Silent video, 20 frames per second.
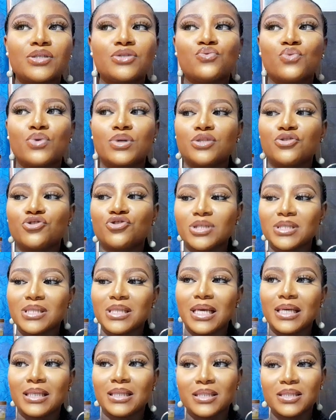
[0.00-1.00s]
to roll a dress
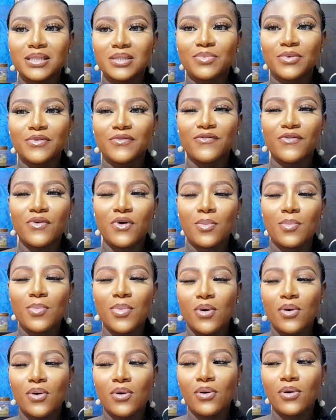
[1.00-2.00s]
like this before,
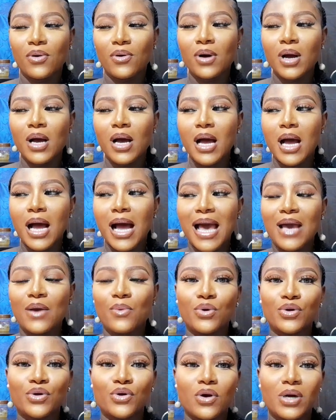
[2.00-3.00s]
but I
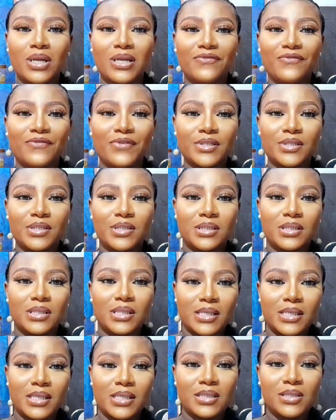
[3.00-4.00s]
roll up and fix
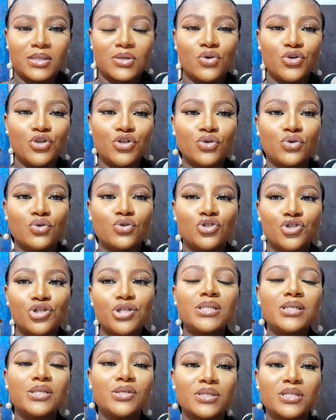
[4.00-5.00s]
this. Or, you know, you just
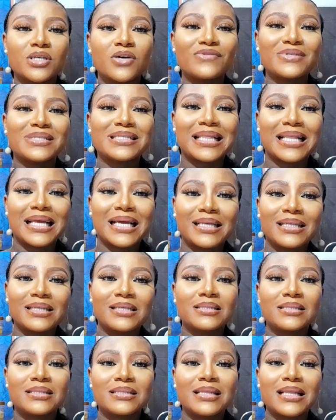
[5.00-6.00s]
see yourself
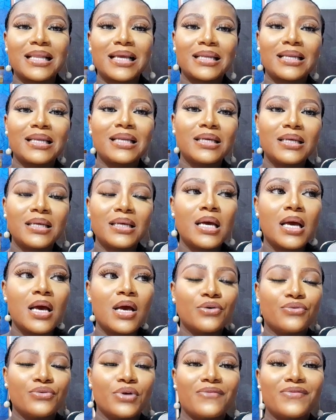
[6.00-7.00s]
slightly
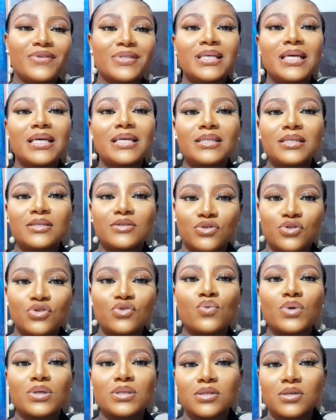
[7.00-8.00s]
gravitating
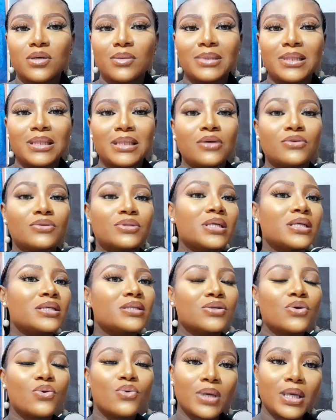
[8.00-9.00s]
towards something else.
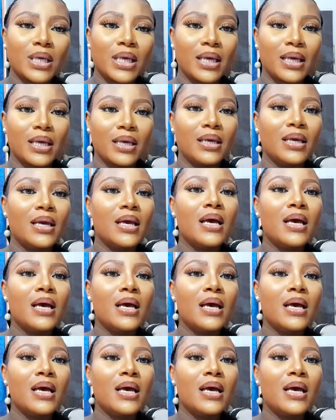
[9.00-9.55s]
It's okay.